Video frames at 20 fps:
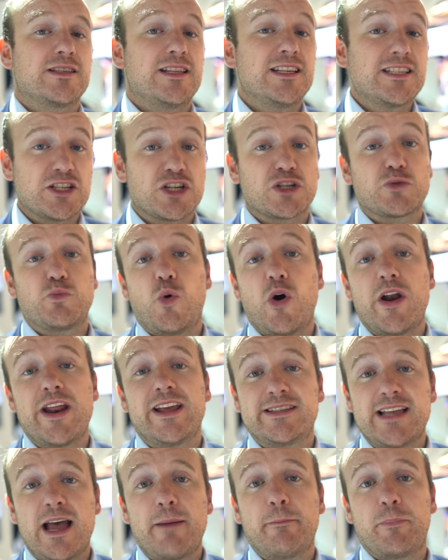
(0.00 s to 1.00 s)
And this is just one
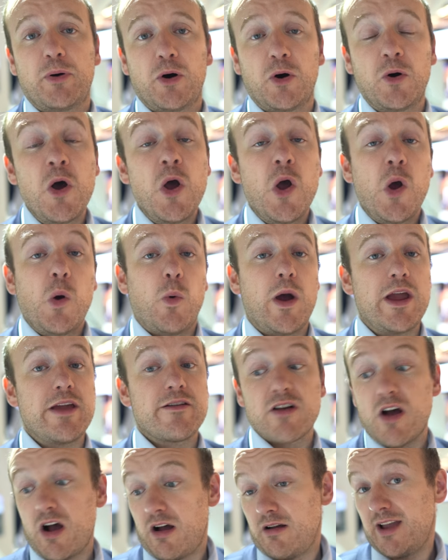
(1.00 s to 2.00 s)
example where
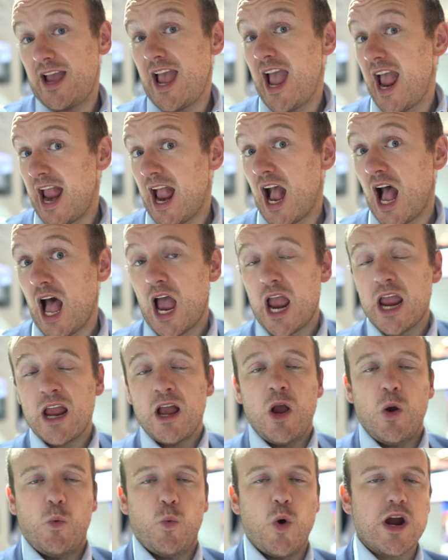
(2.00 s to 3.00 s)
you've got AI
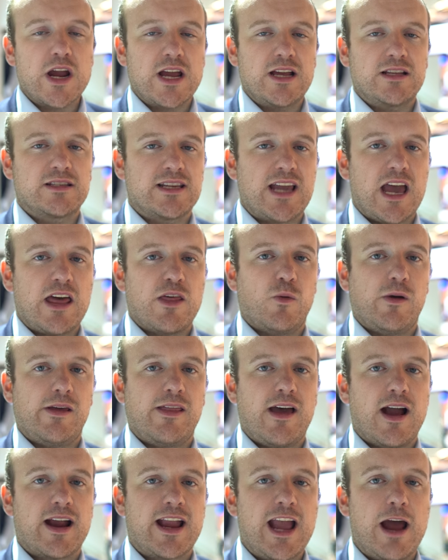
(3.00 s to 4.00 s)
working together with
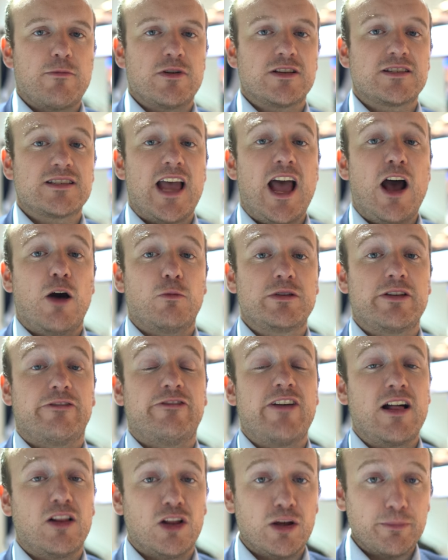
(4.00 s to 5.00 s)
our cameras to help
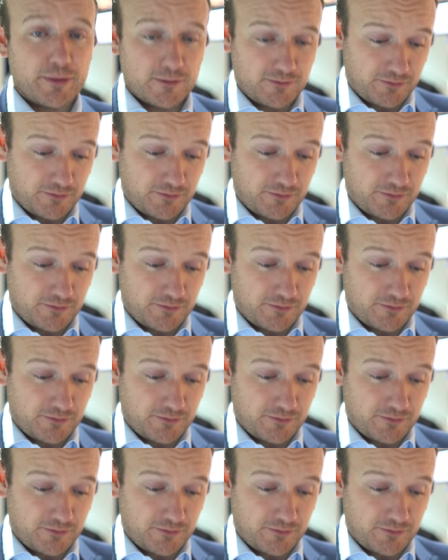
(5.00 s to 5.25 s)
develop